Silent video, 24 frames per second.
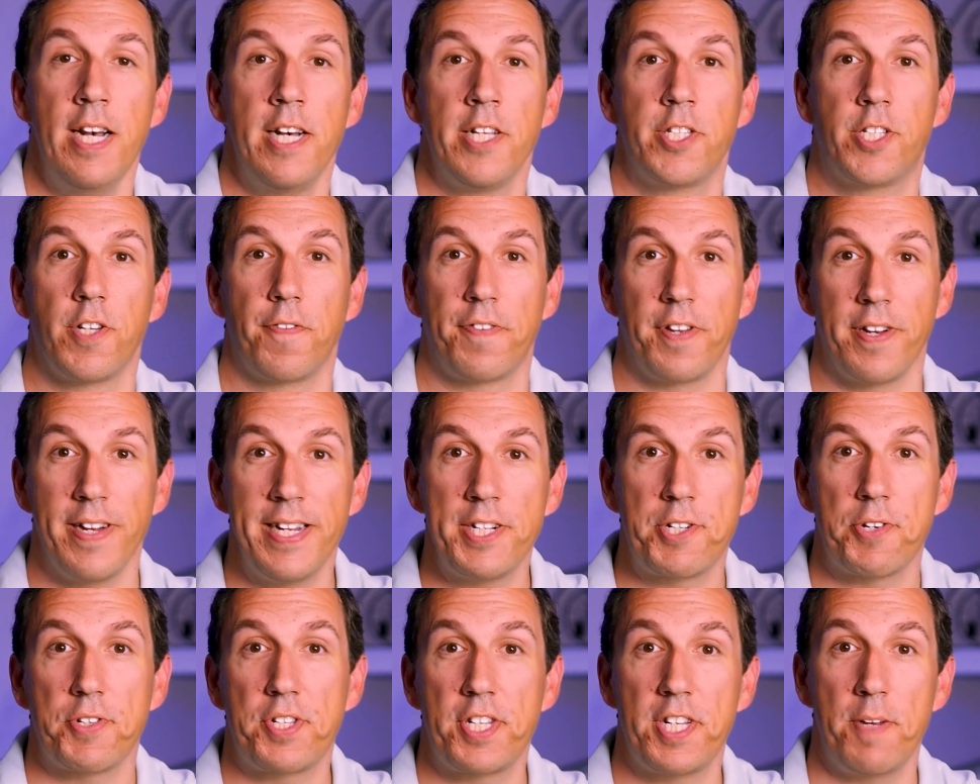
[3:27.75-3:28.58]
So if you're
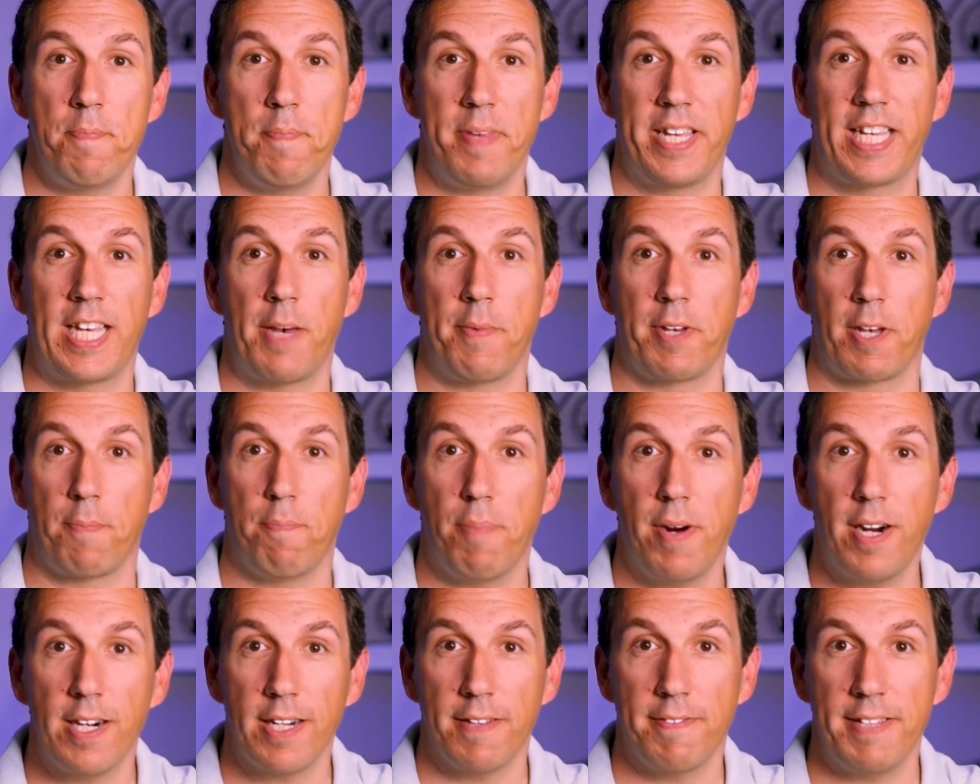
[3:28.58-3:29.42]
interested in becoming a
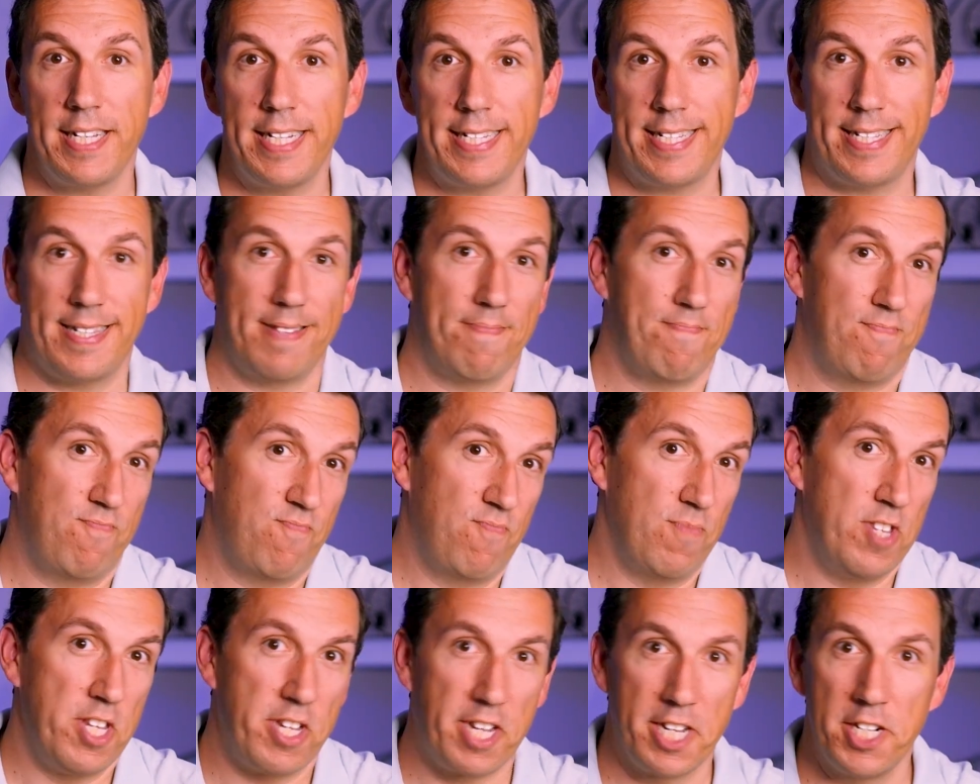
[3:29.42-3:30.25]
part of this,
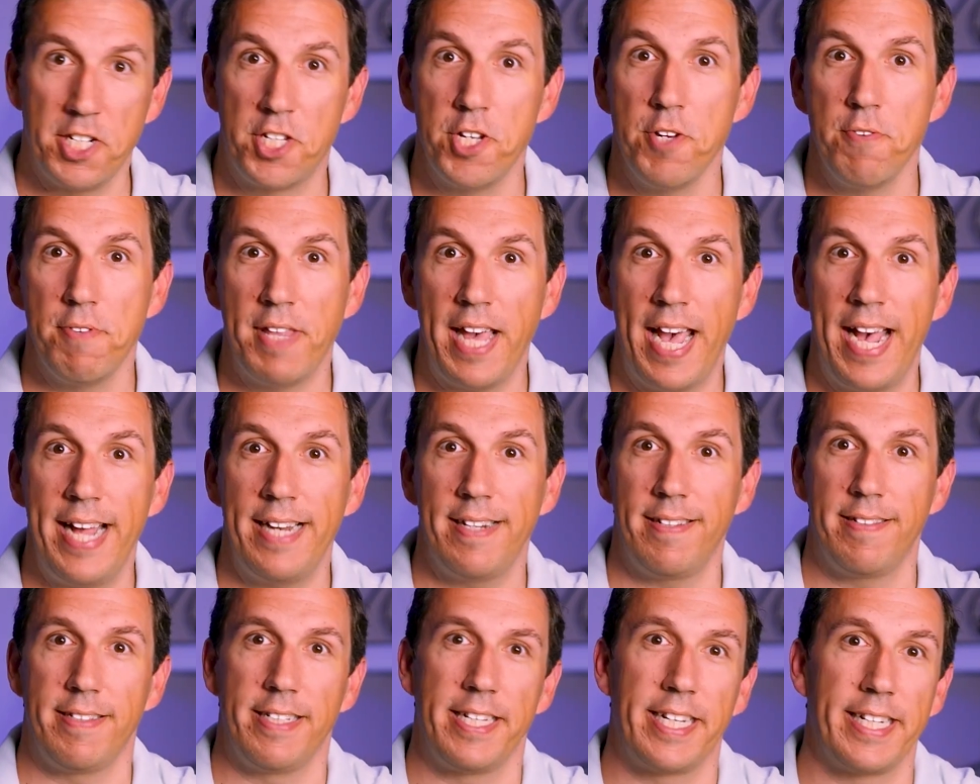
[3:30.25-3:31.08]
you can do
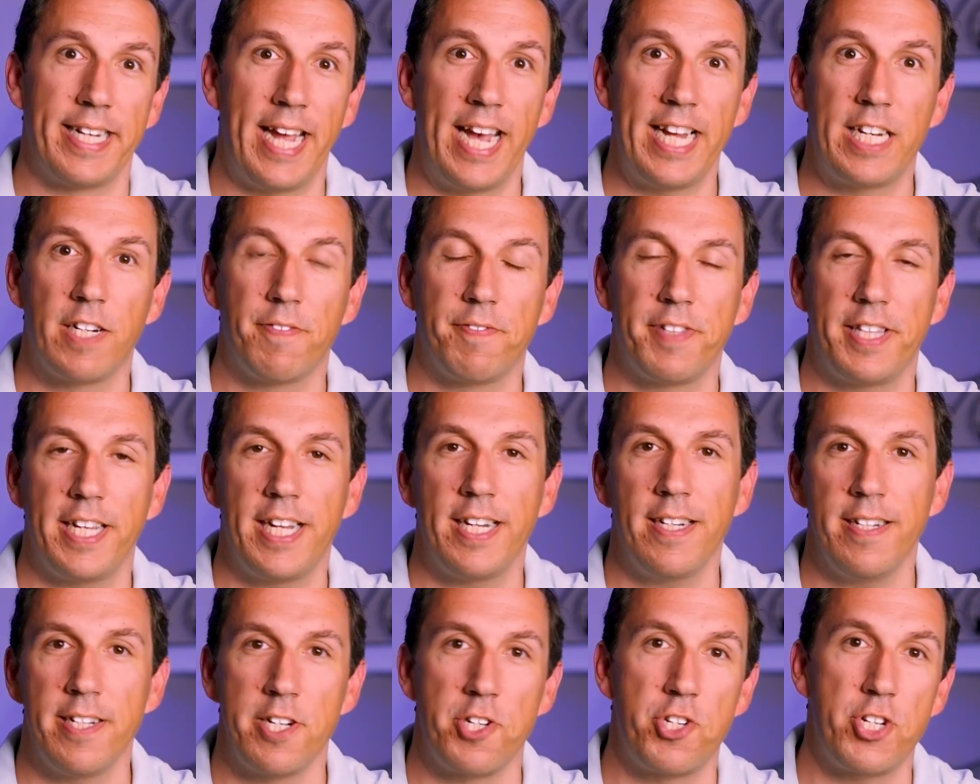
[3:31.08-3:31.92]
that. You can head over
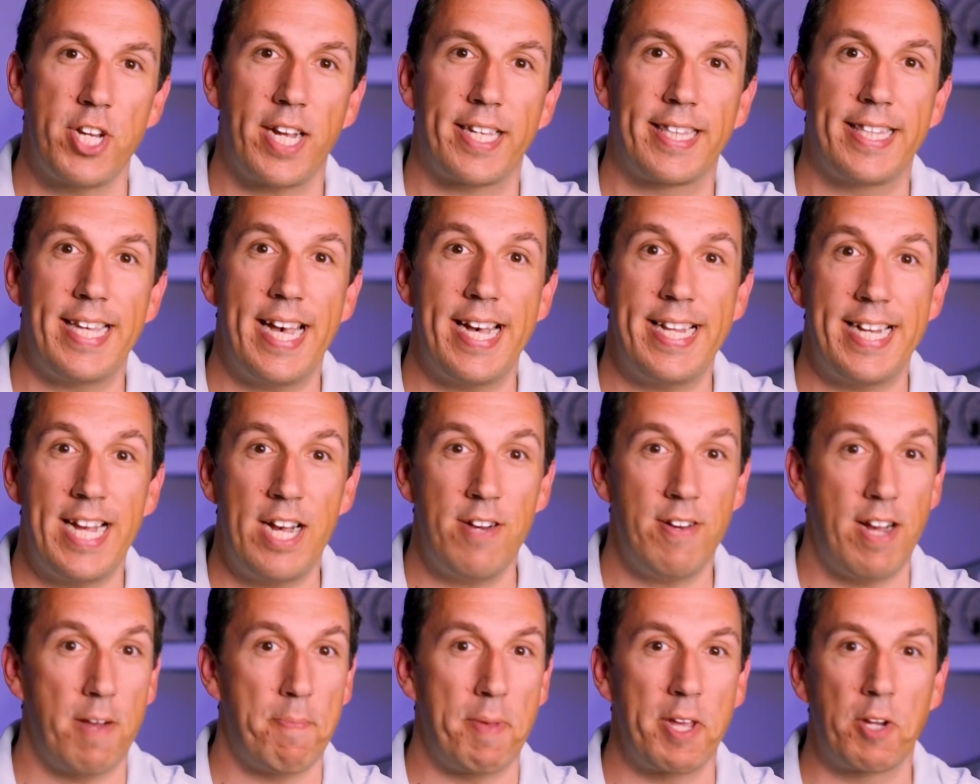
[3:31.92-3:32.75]
there and check that
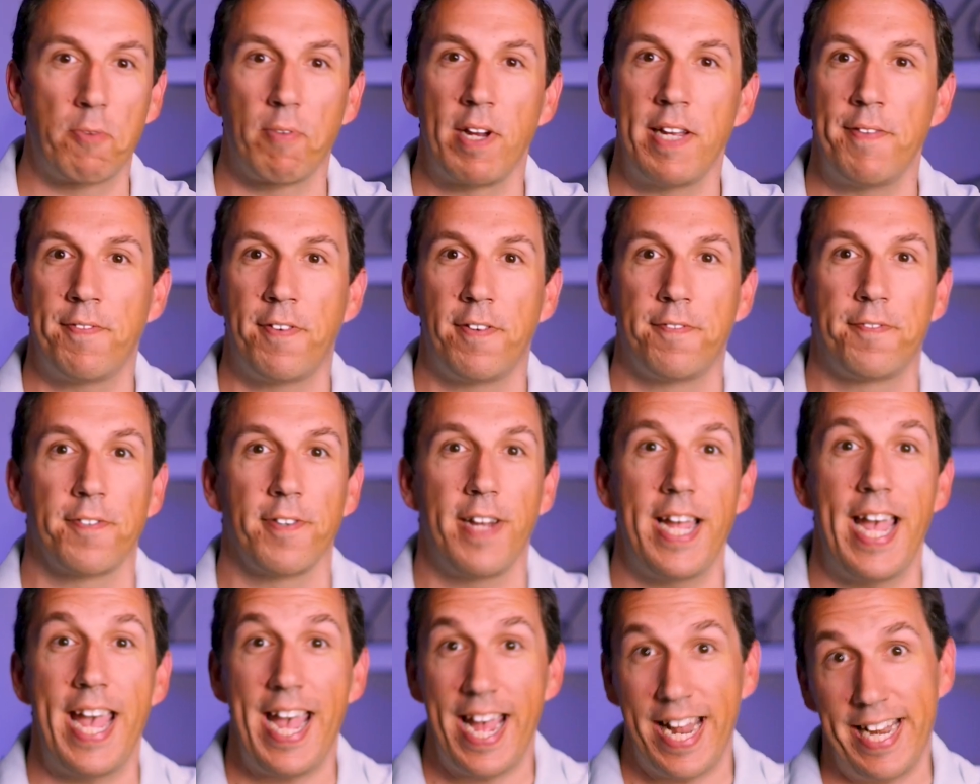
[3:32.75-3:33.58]
out. I'd be grateful
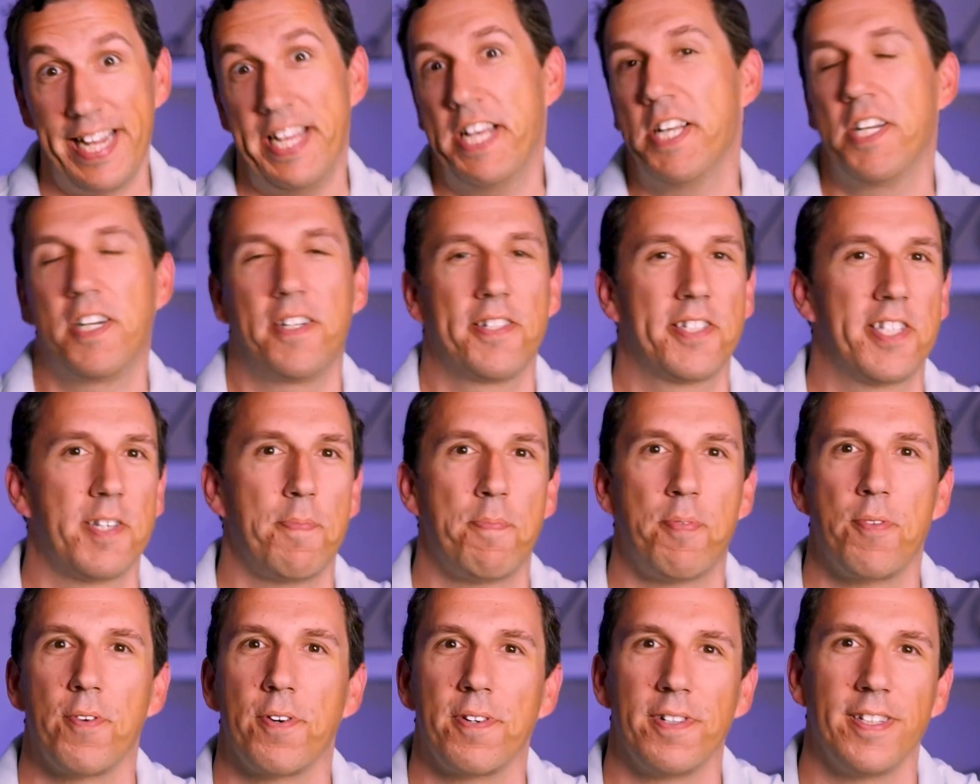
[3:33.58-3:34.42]
for any and all
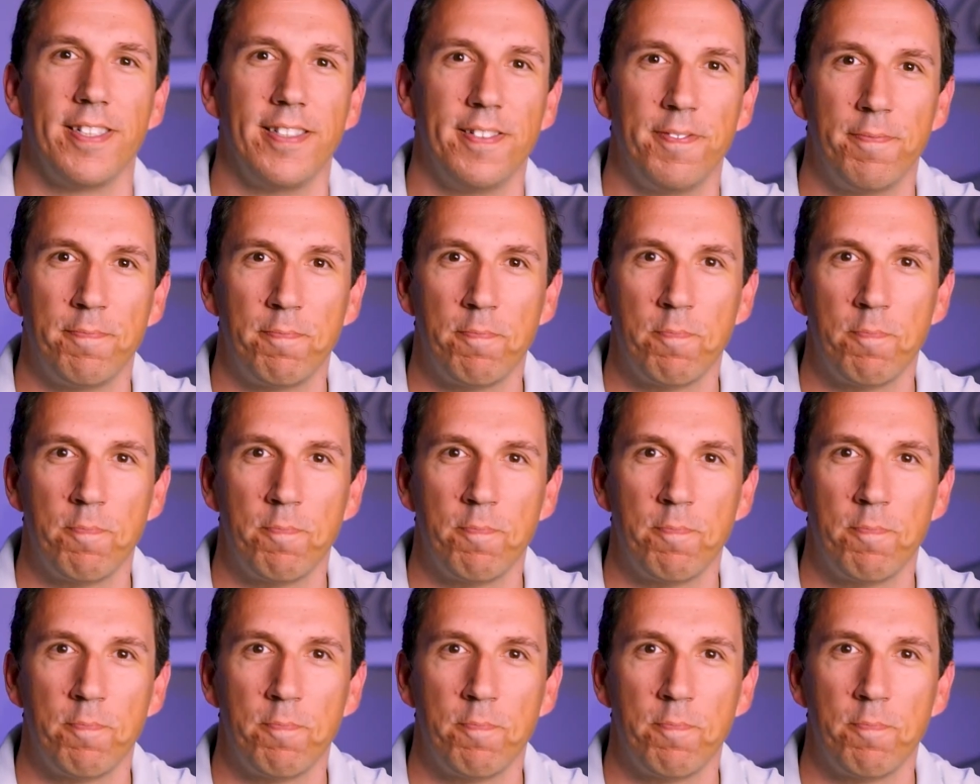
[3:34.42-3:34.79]
support.